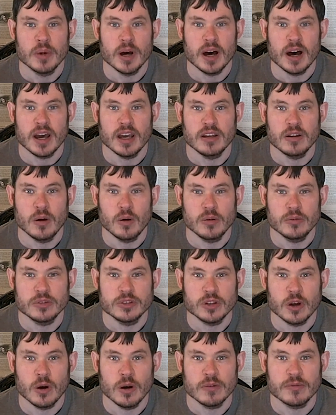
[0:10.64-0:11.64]
but I
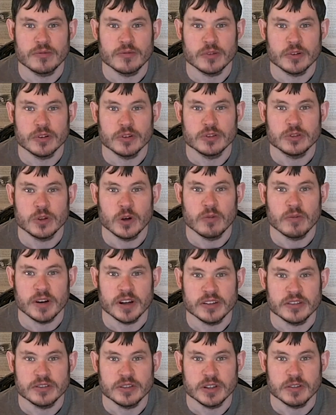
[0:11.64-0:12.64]
saw it first over
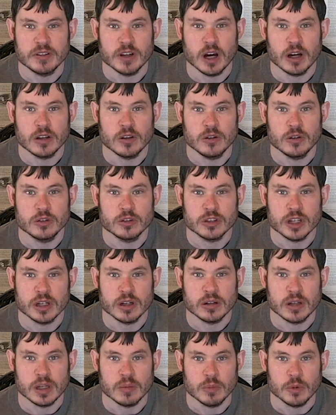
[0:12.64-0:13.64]
at Steve Donahue's
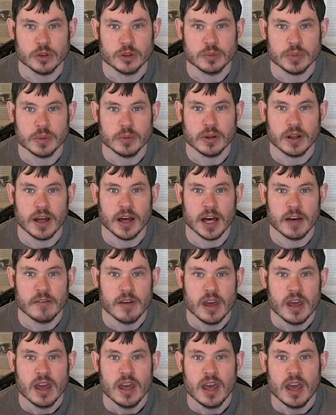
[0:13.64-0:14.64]
channel like most people
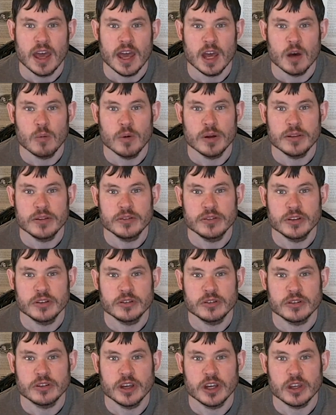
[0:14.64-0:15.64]
have. And what this
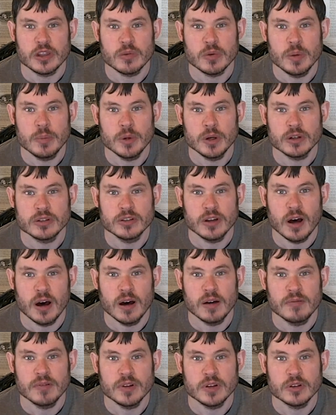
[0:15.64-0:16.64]
is, you take 3 books
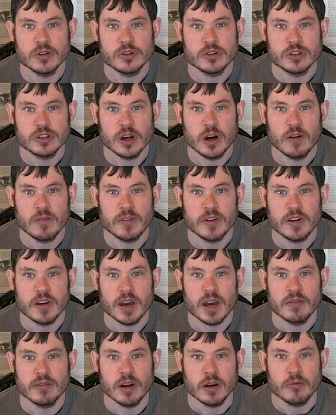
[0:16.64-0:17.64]
off of your shelf that
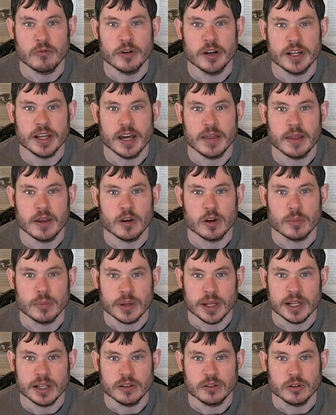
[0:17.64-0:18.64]
you have not read yet that you're
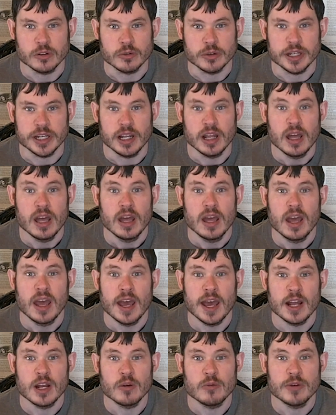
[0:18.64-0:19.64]
planning to read,
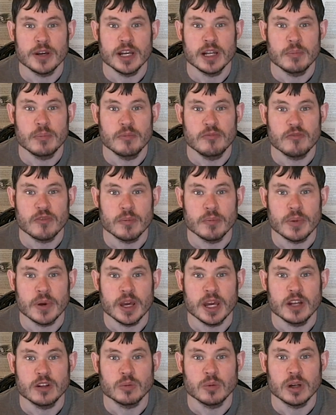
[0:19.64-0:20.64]
and you read from
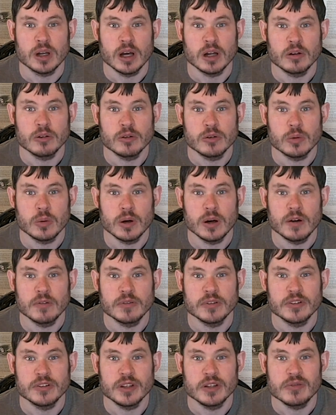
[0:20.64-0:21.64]
page
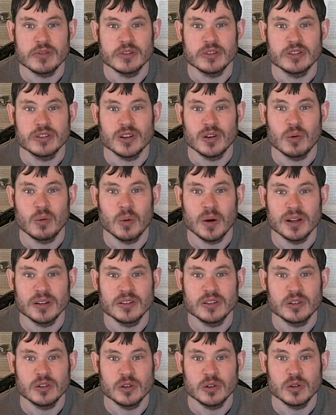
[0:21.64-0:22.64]
112 to see if you still
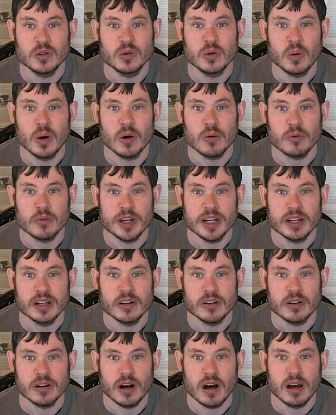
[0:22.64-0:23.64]
want to read
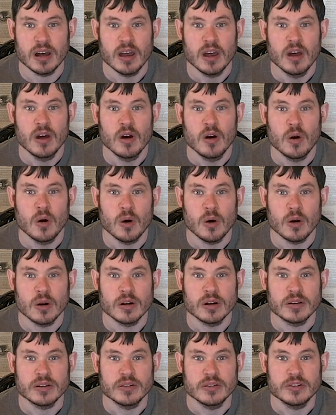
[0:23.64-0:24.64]
it or not,
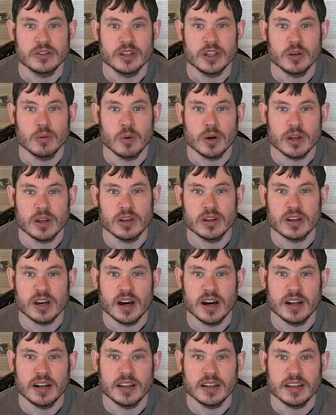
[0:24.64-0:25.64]
or to see what you
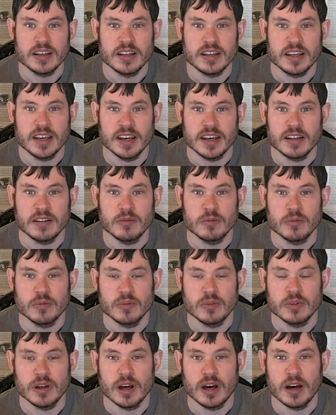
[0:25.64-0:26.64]
kind of get,
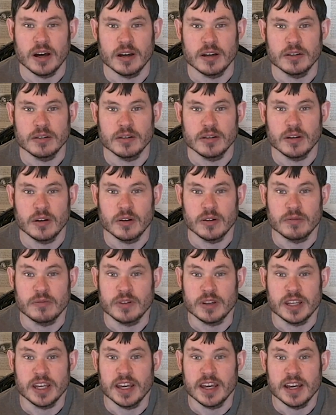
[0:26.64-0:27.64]
or
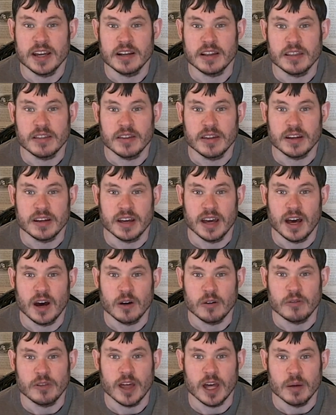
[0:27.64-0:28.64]
if you get anything
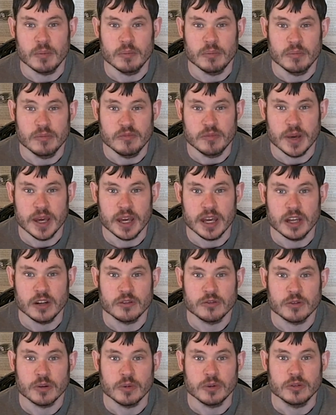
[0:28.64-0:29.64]
out of that
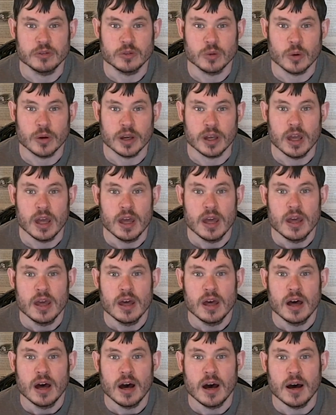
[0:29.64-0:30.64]
page from the story.
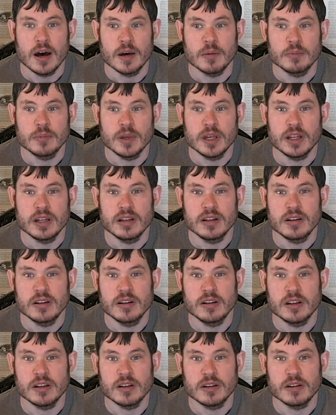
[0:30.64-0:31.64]

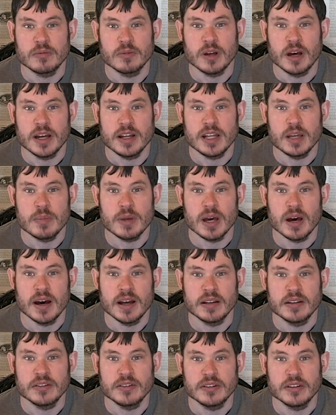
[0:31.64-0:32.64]
And the idea
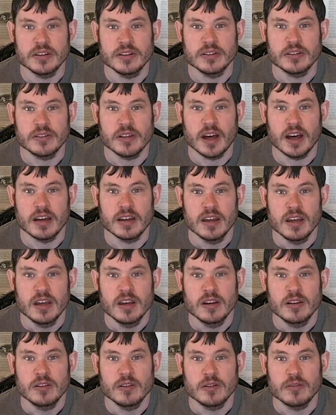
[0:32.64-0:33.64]
behind this is that
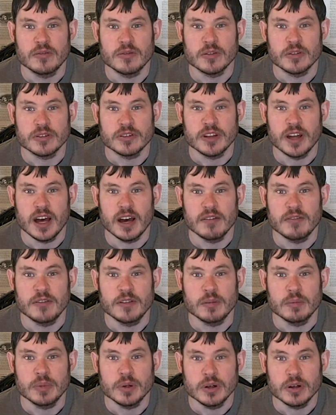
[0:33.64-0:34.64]
the first
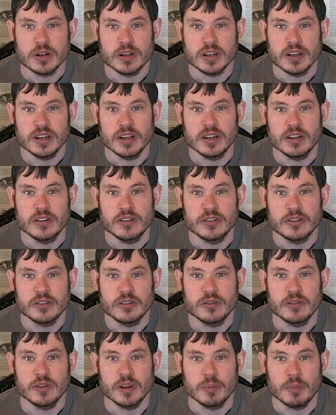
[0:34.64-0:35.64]
half of the book is
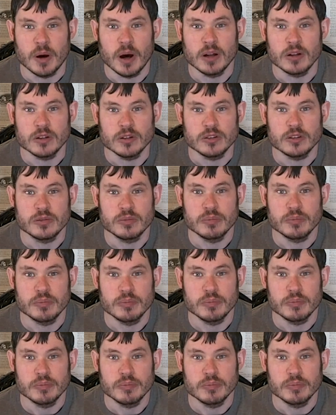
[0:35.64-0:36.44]
the polished